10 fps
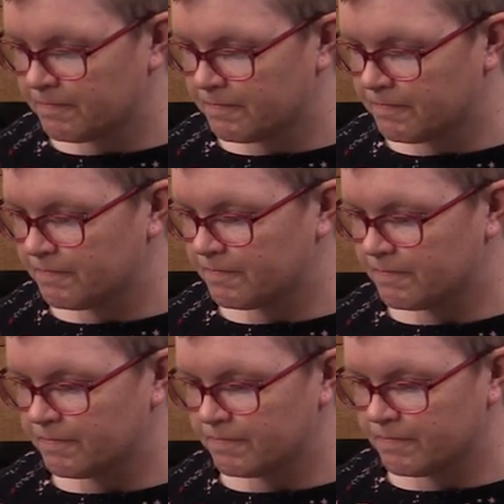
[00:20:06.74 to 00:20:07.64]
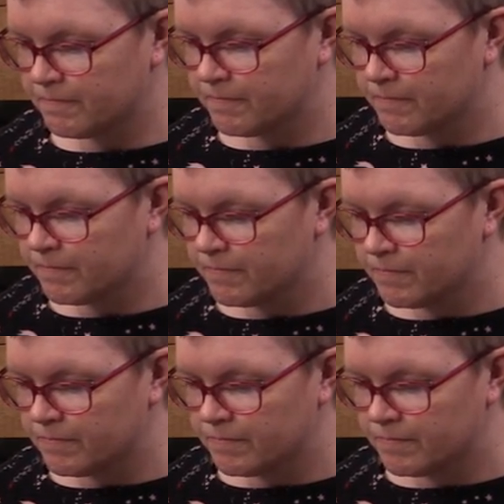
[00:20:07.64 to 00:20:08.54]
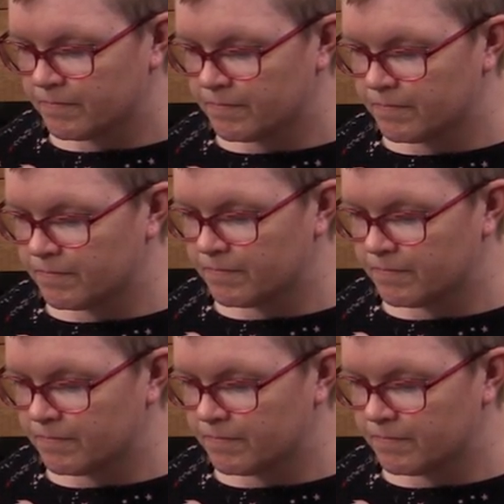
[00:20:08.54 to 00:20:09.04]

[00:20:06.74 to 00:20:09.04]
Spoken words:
(not speaking)